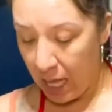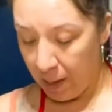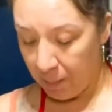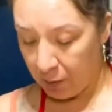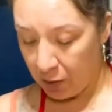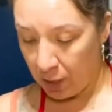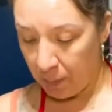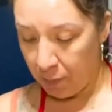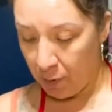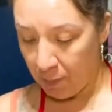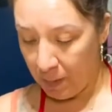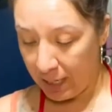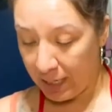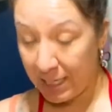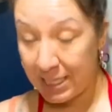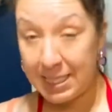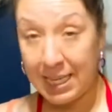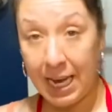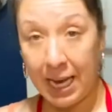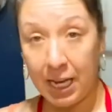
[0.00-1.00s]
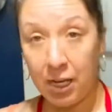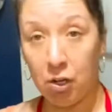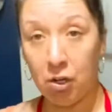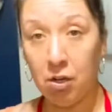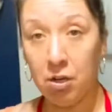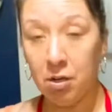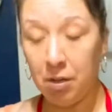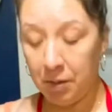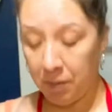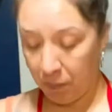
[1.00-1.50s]
I'm going to put my
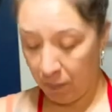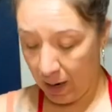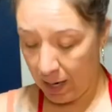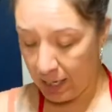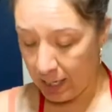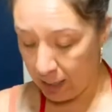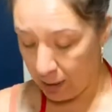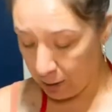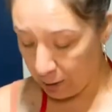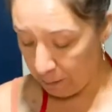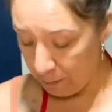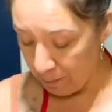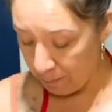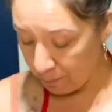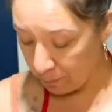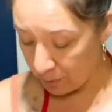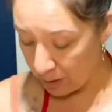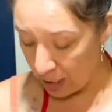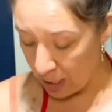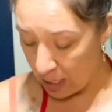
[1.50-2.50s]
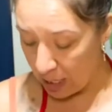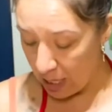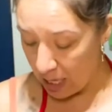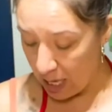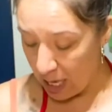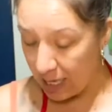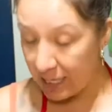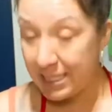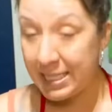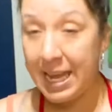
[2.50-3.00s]
container right here,
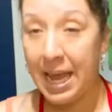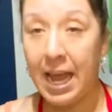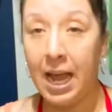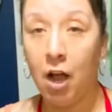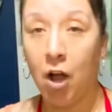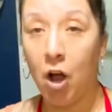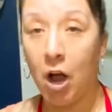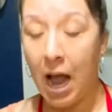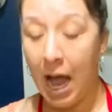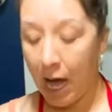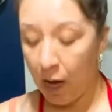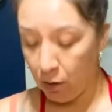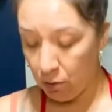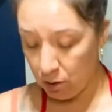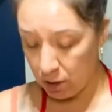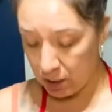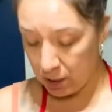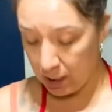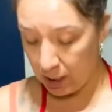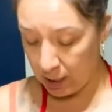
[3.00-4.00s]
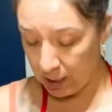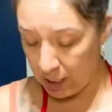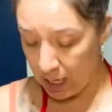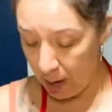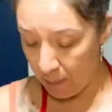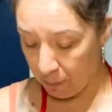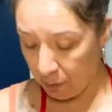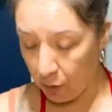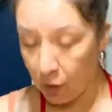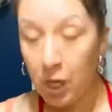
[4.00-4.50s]
tear out the
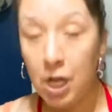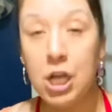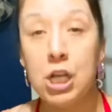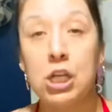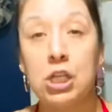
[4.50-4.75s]
number.